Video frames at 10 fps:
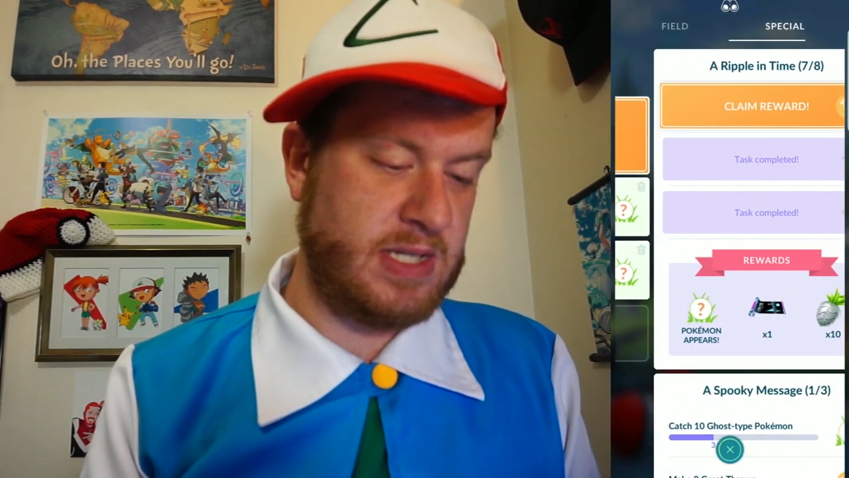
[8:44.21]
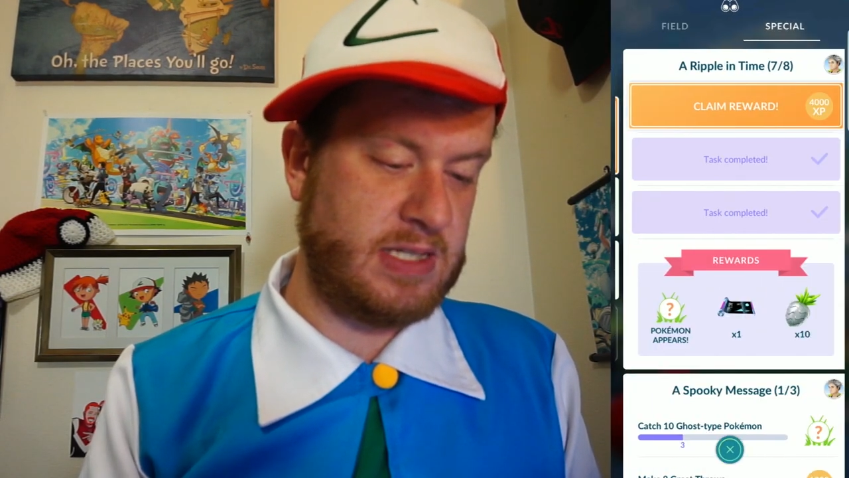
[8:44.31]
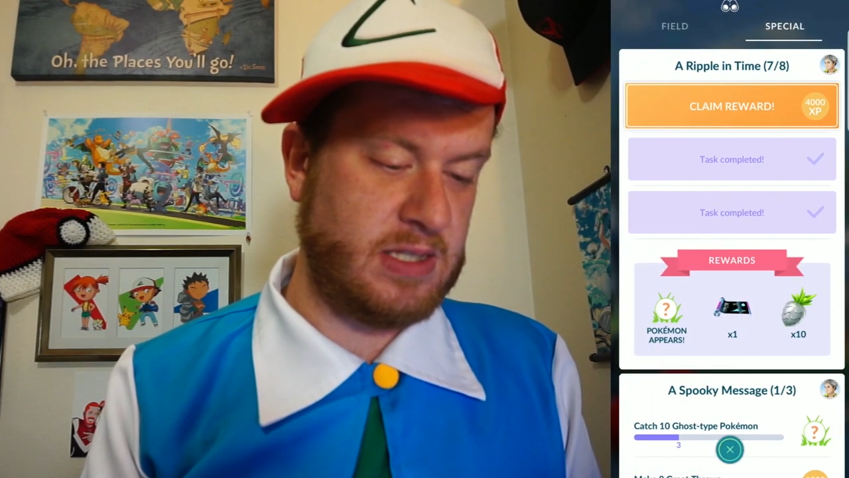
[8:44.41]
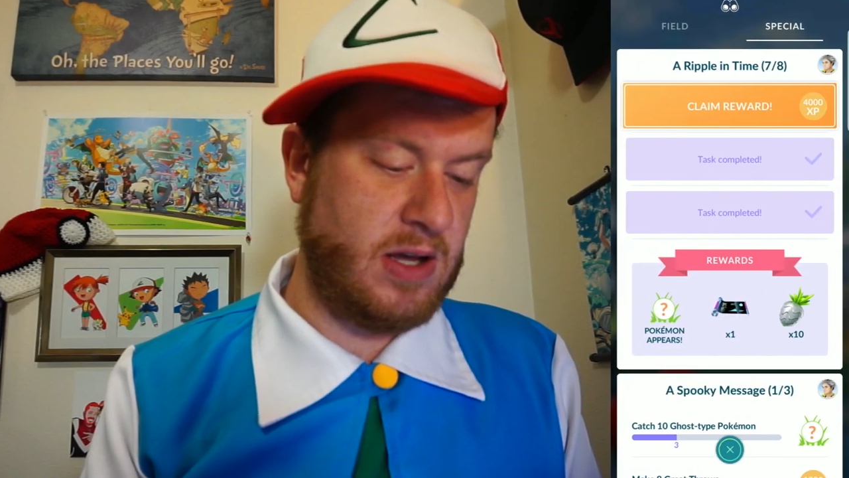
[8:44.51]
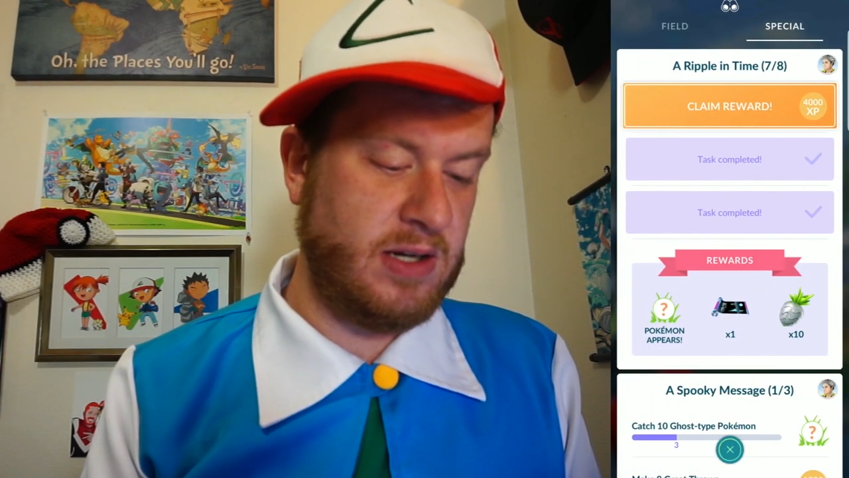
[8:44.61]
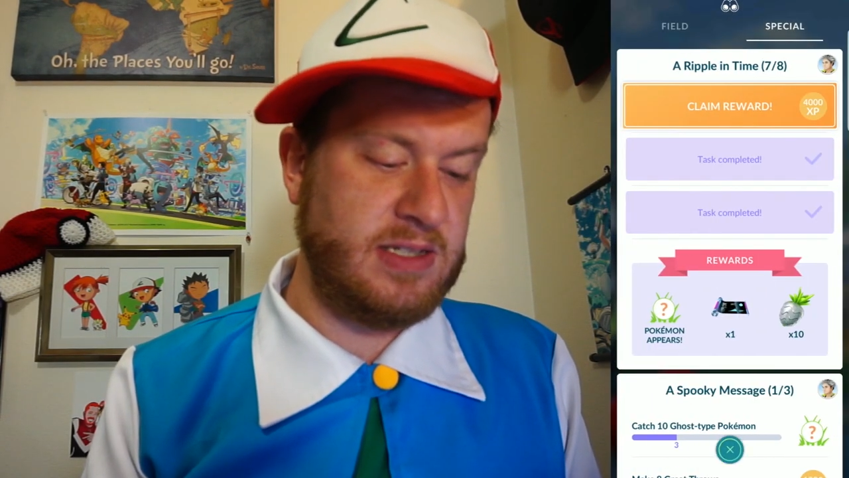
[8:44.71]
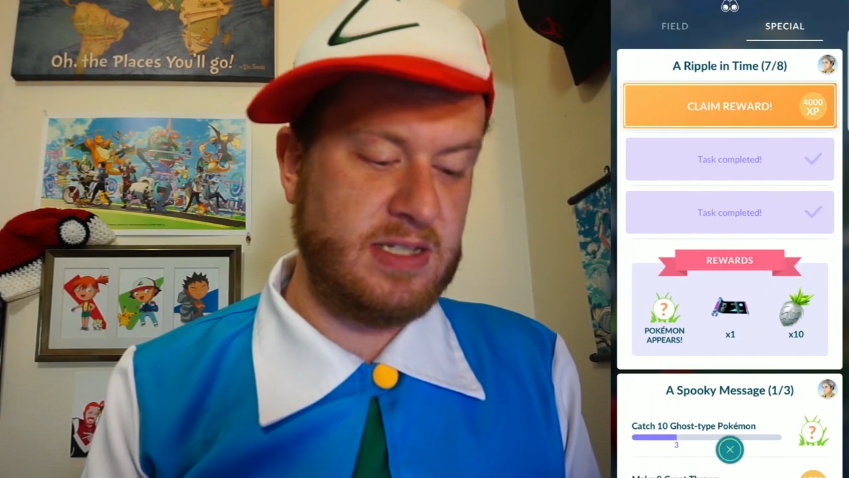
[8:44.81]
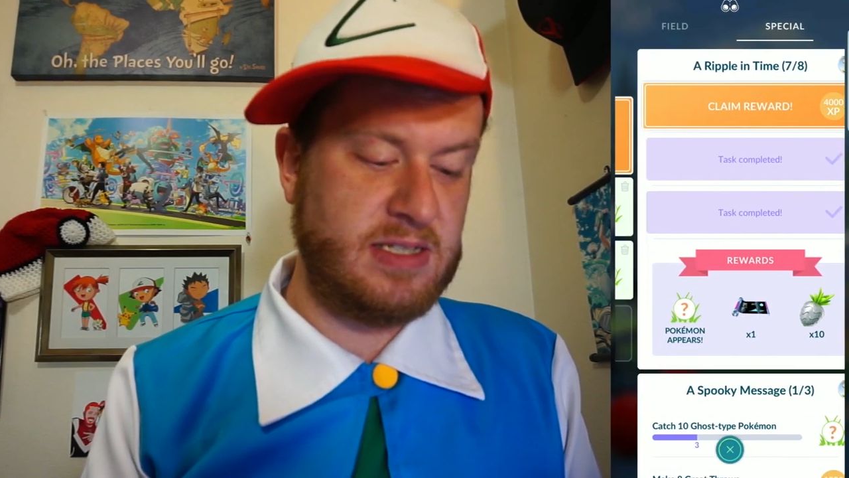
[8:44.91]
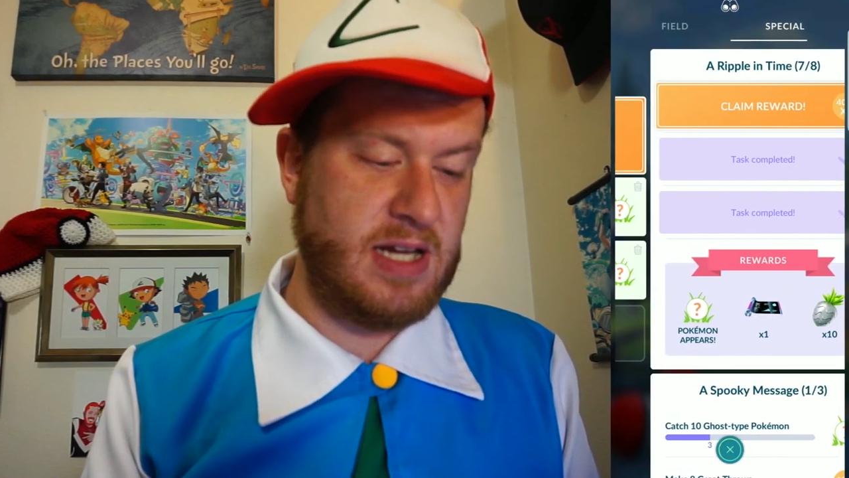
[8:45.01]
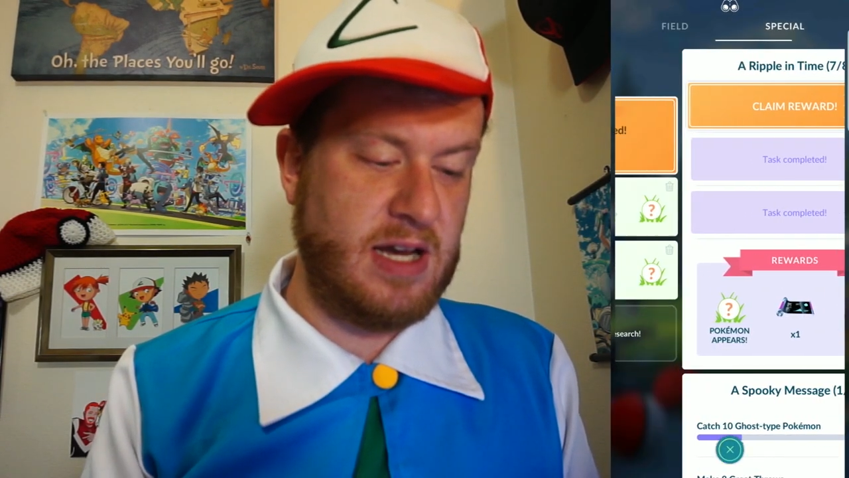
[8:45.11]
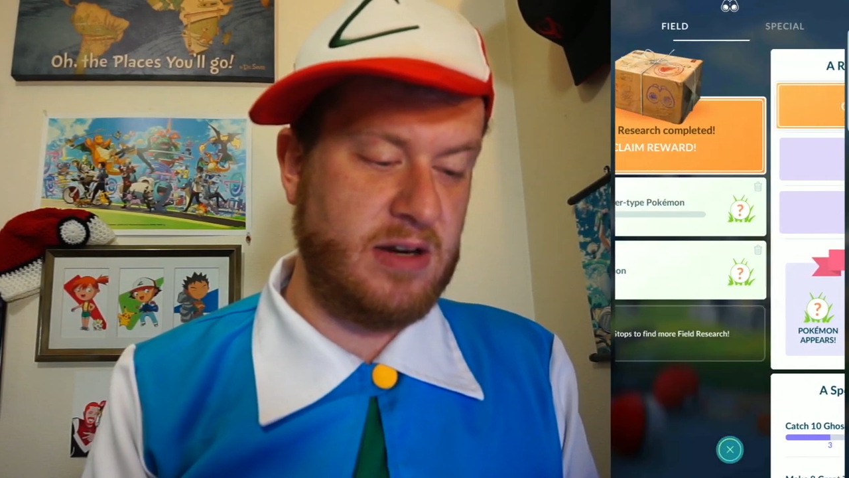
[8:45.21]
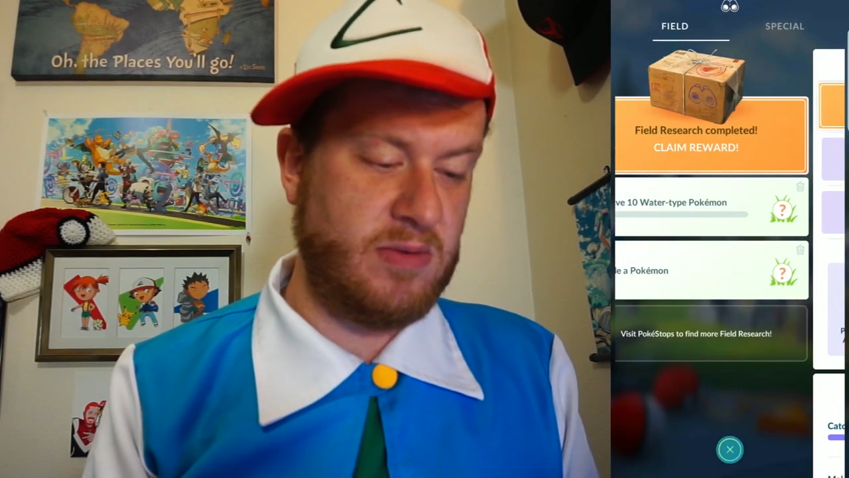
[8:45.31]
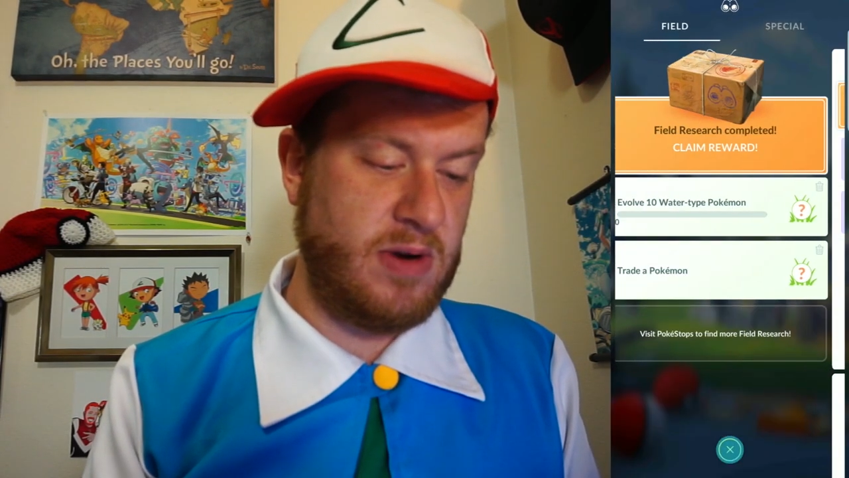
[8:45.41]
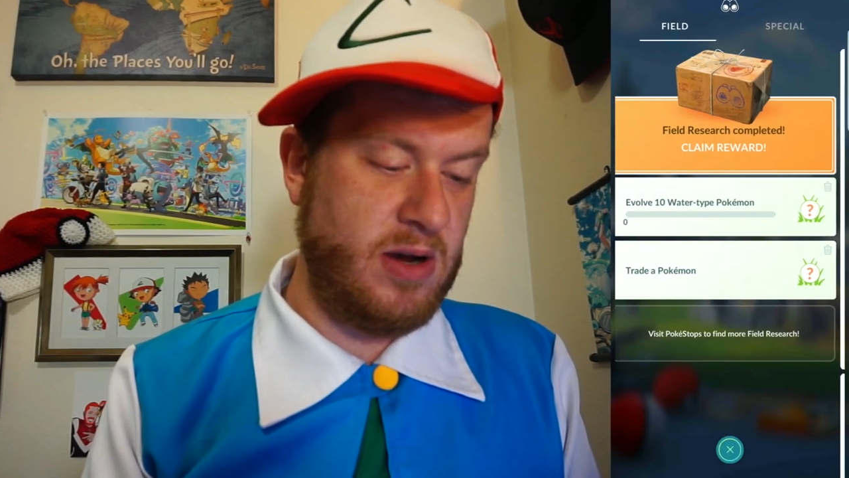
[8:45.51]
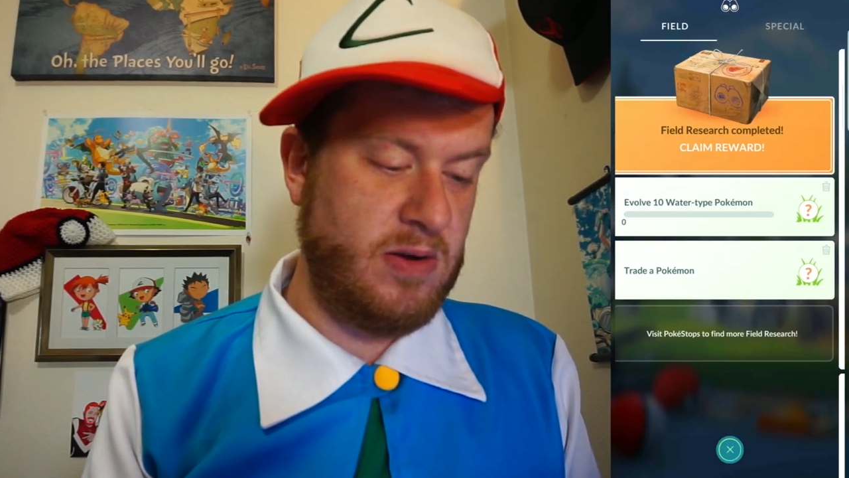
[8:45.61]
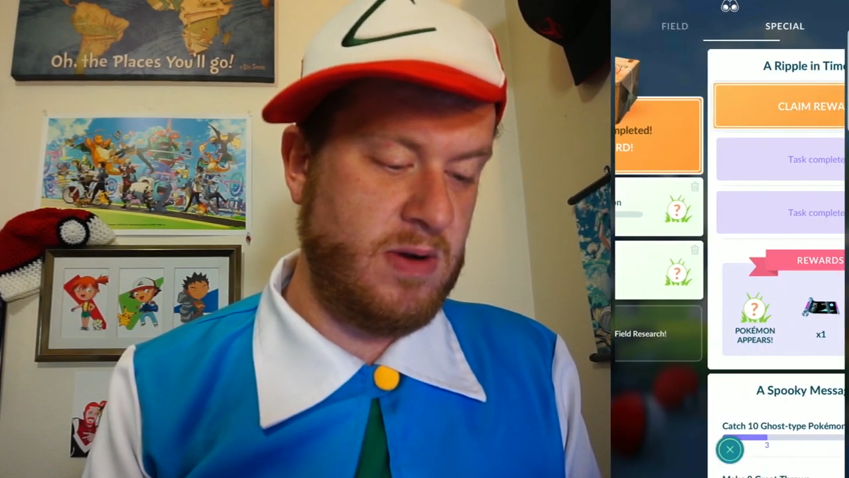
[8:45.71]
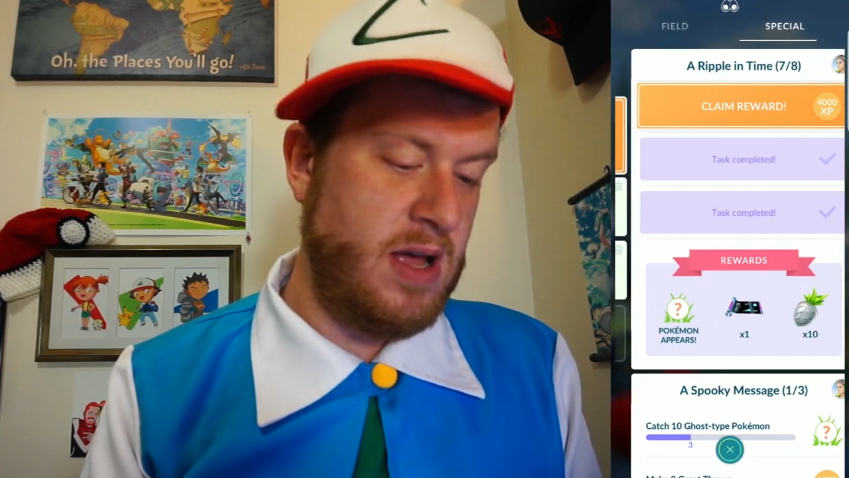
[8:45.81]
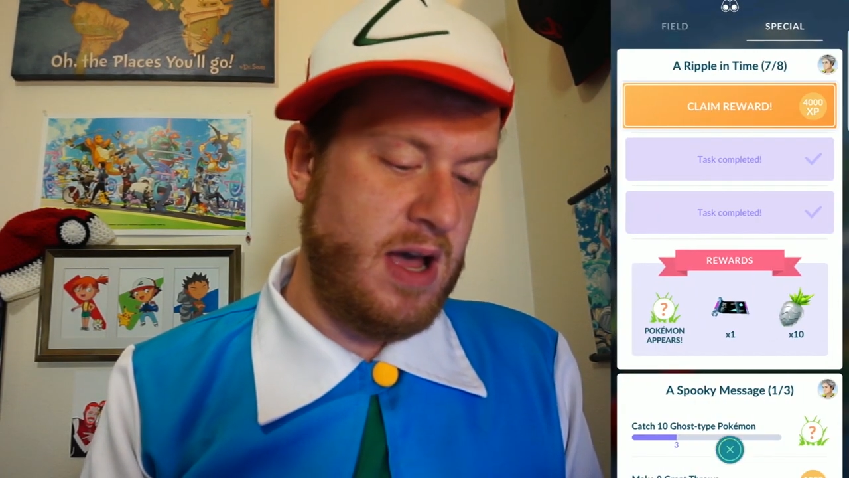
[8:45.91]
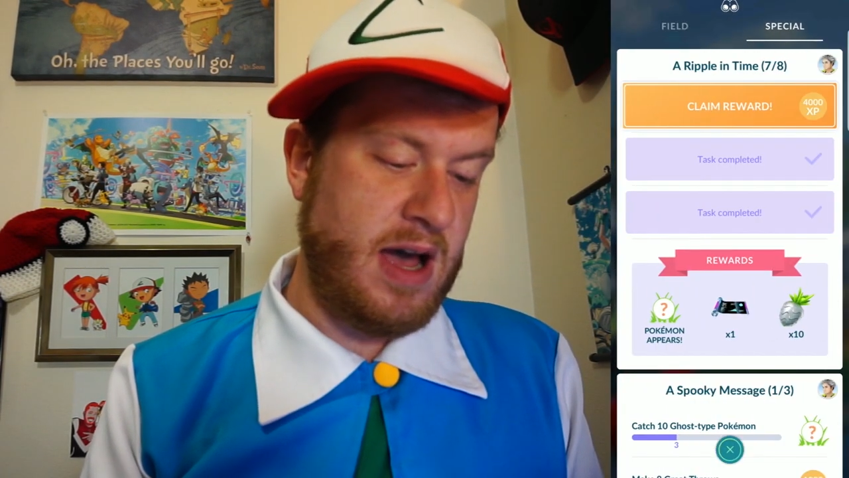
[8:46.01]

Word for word: as long as it's not in a row,